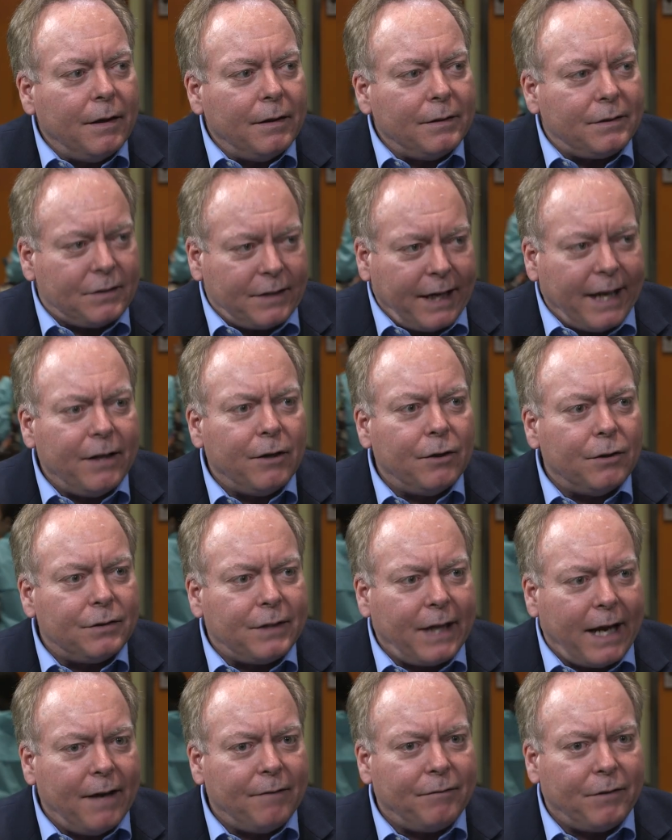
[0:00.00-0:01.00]

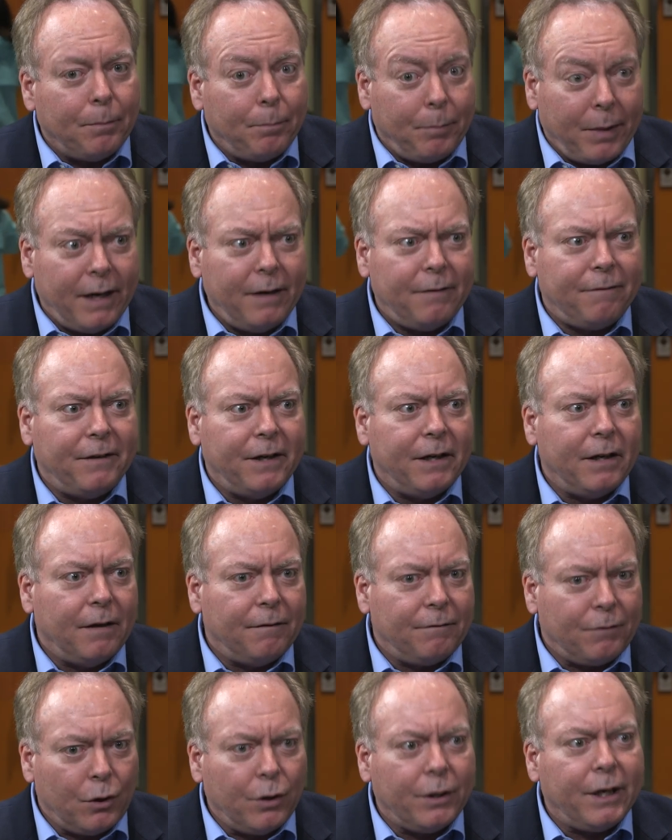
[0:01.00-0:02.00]
Standards have the benefit
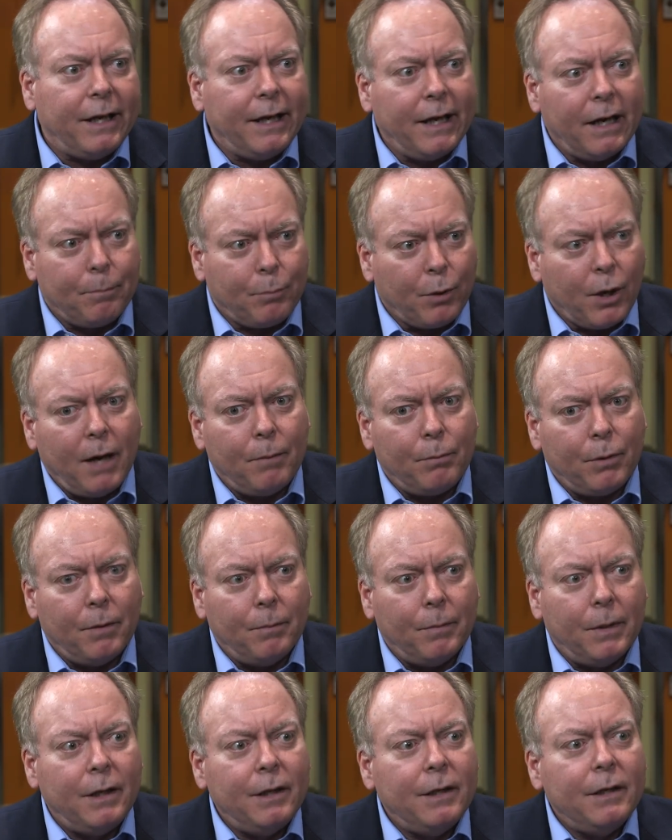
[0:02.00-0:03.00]
of looking at a
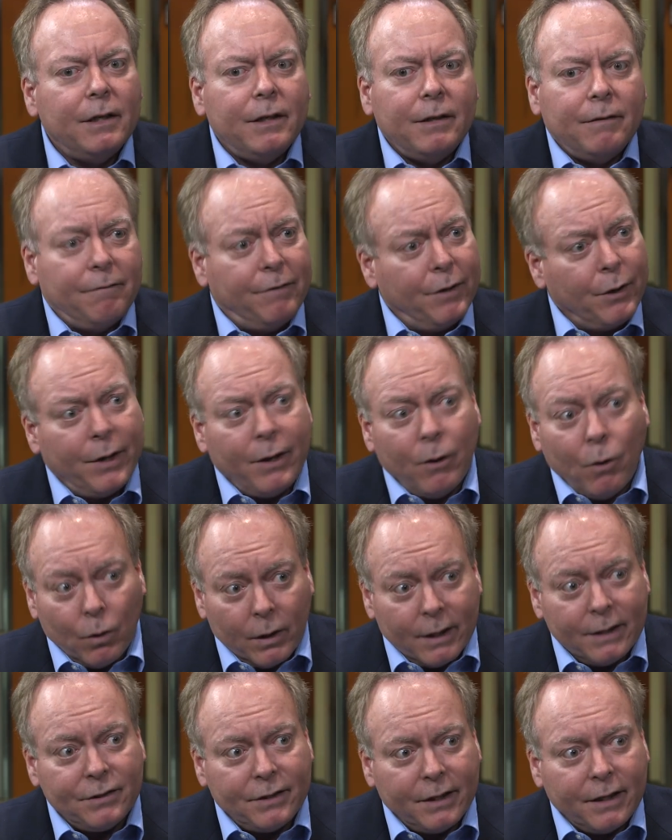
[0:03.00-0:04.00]
problem very
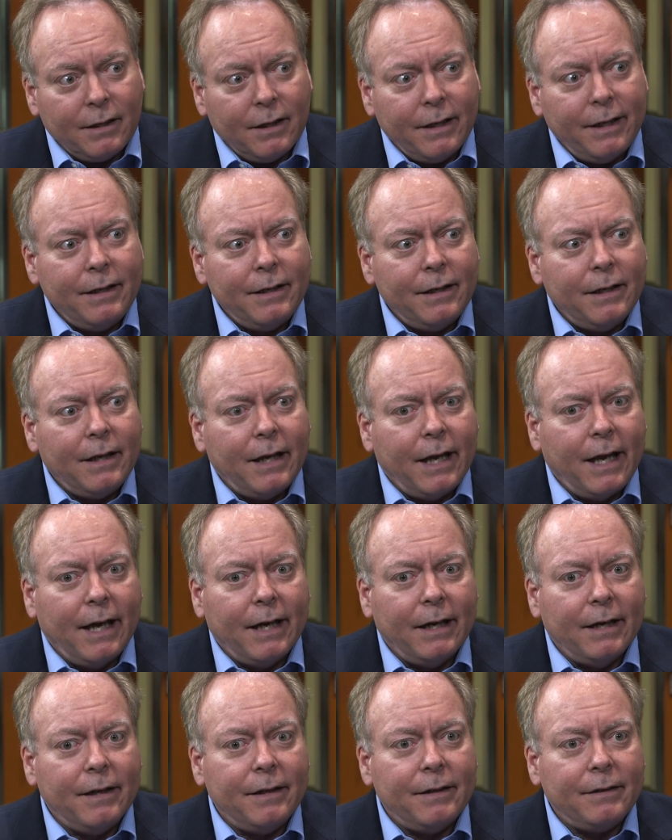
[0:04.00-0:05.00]
holistically,
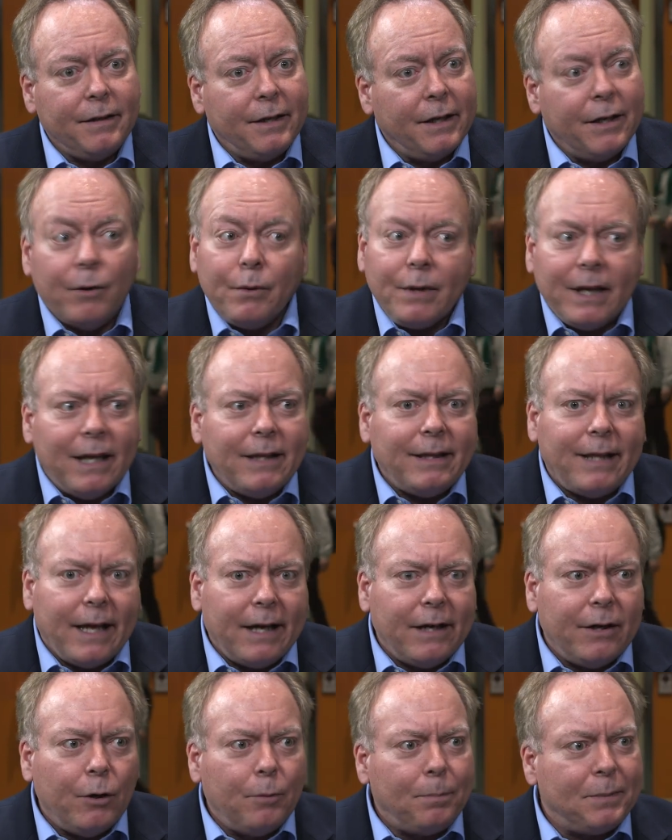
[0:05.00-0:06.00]
and you don't get
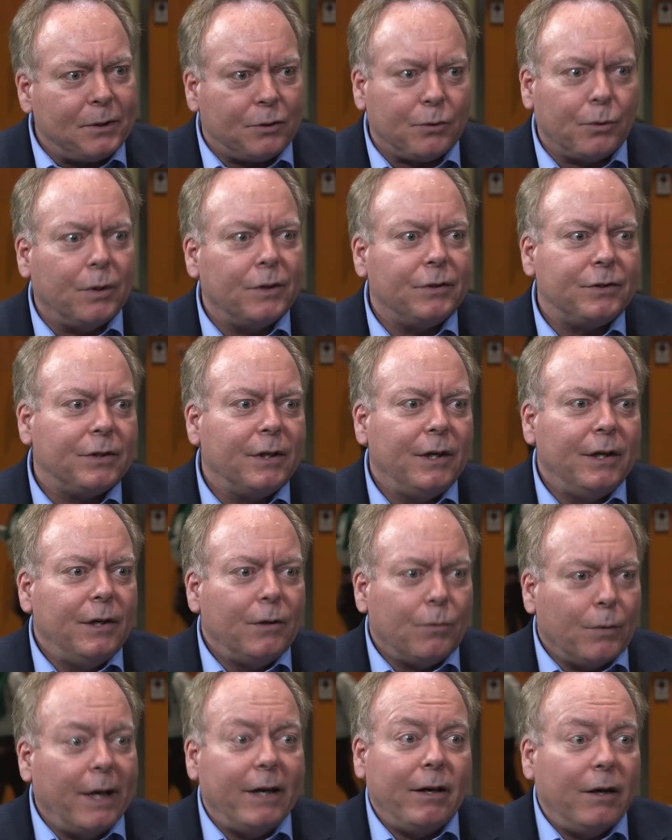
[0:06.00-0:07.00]
that in open source.
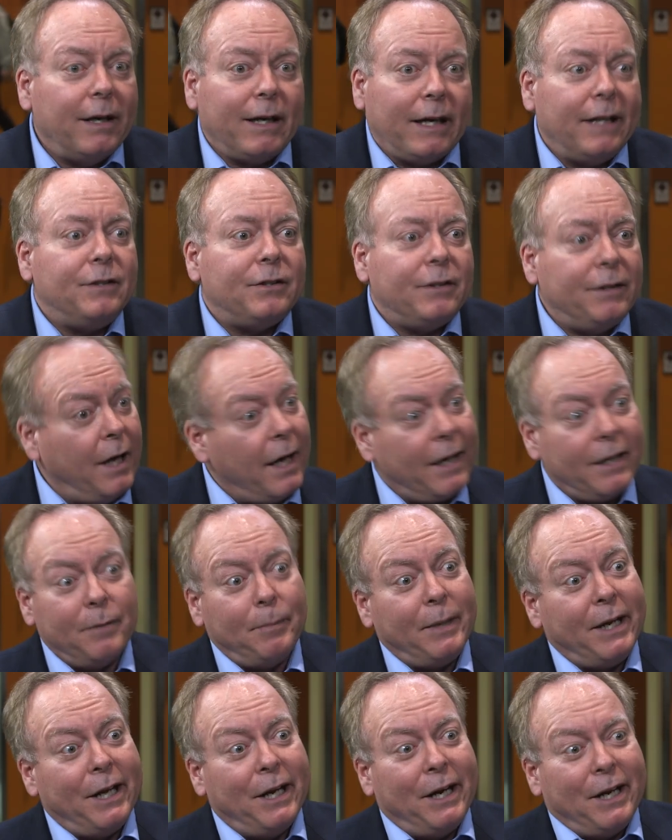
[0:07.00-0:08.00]
Right, at least not in the
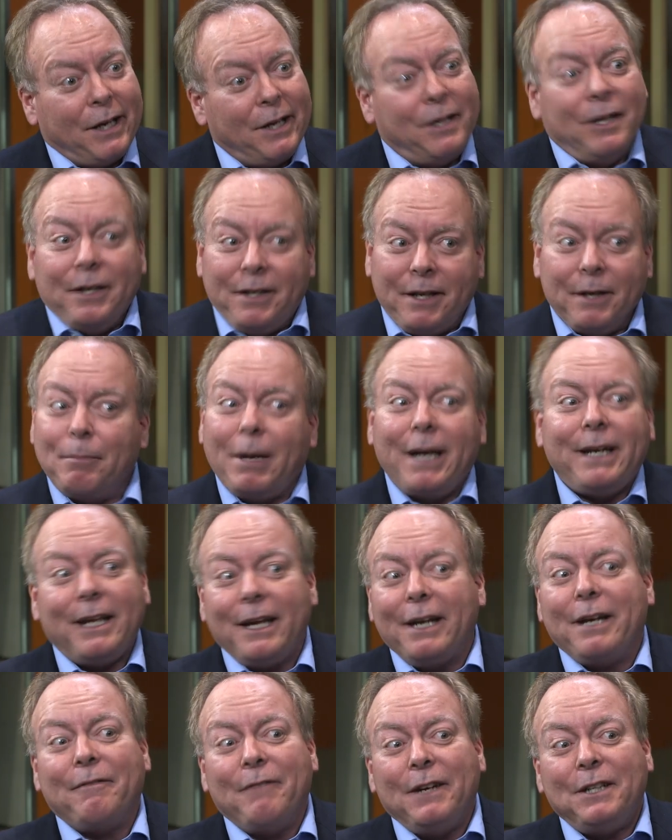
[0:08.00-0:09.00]
beginning. You might
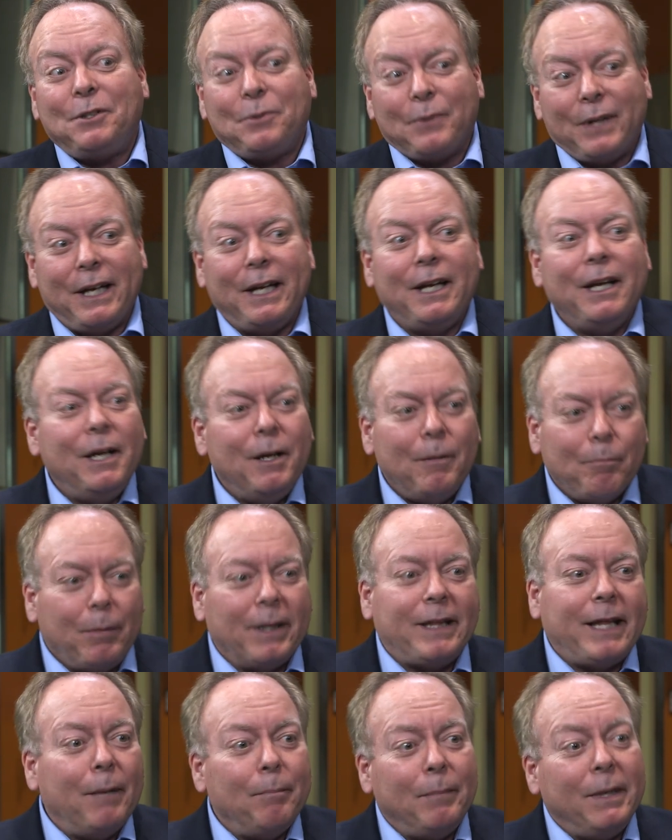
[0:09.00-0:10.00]
get it eventually,
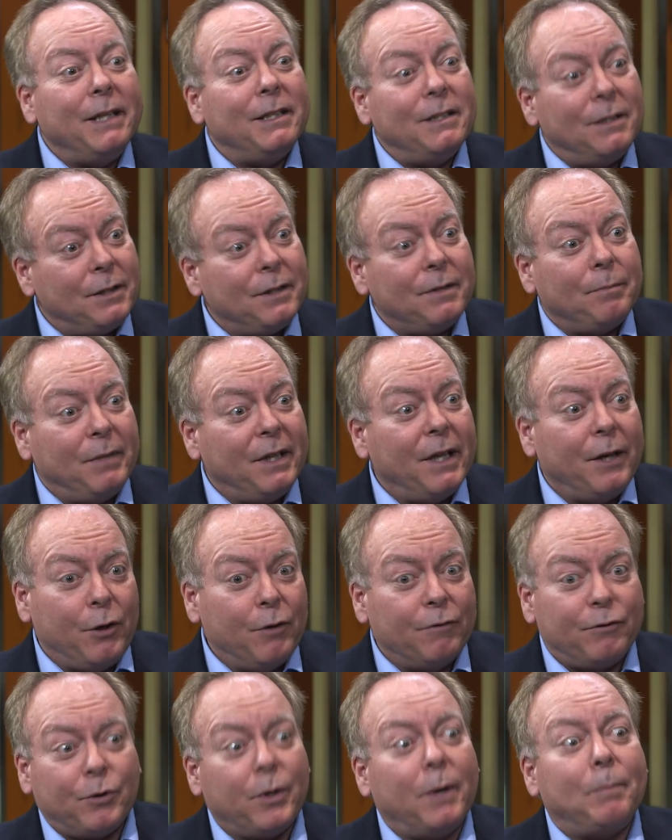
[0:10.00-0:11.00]
but that means that
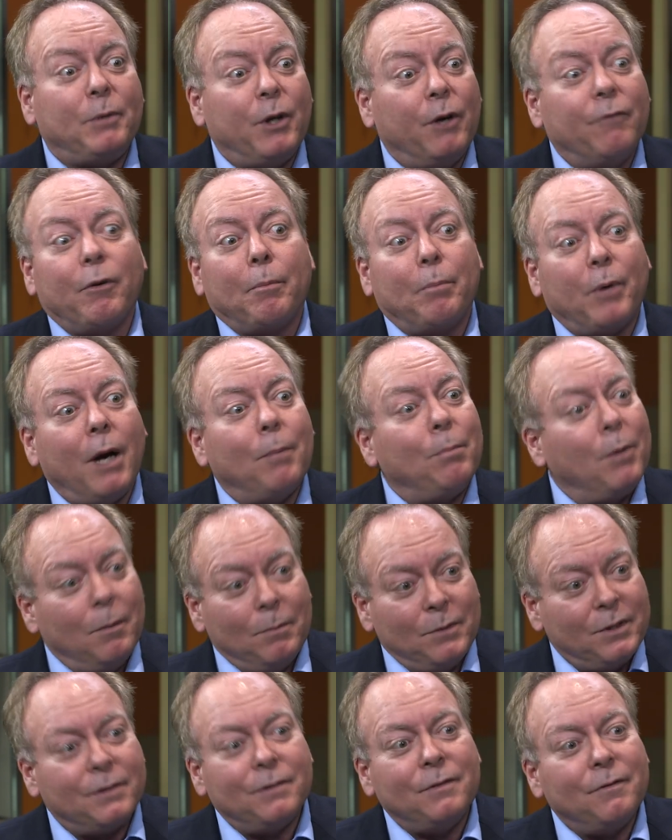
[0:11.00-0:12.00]
you've tripped over
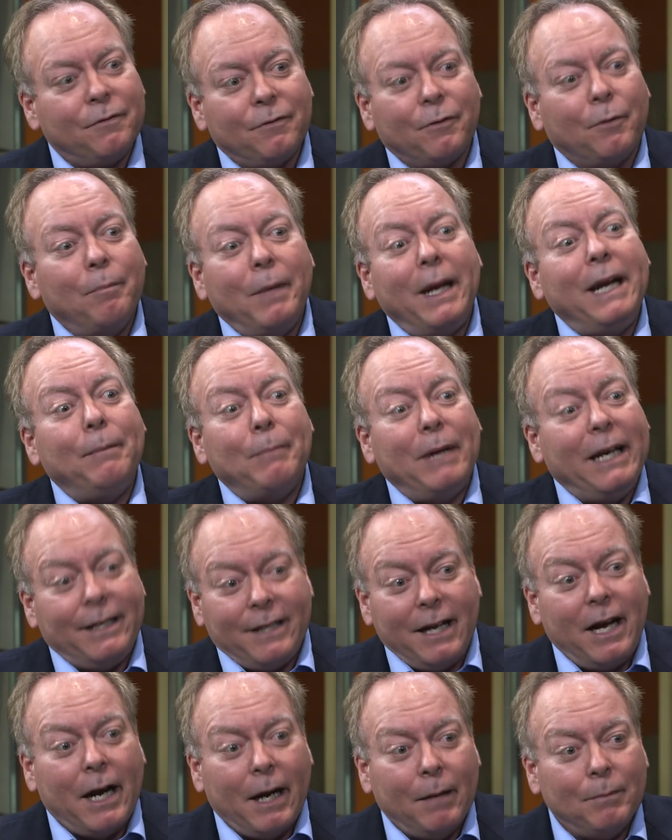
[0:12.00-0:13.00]
problems for many, many
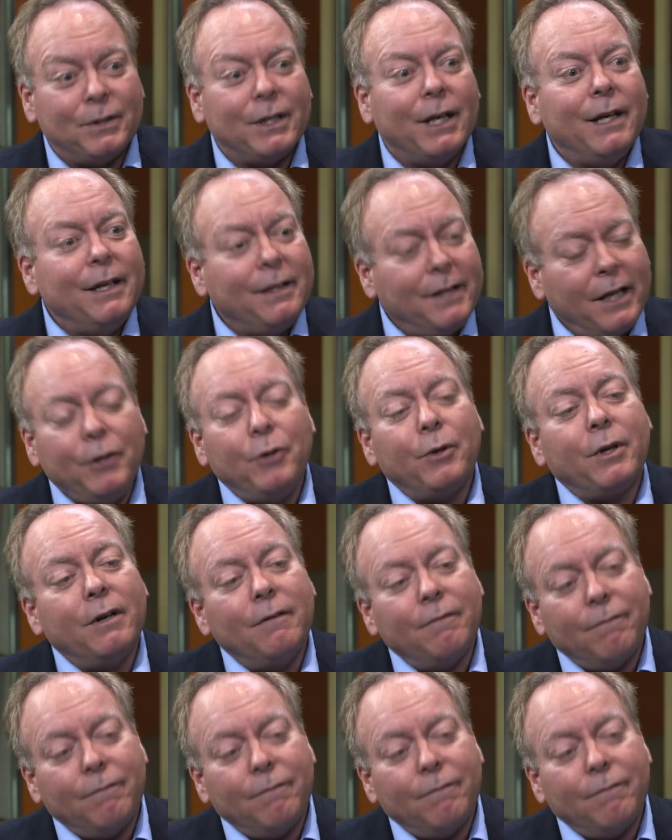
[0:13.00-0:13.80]
times that you can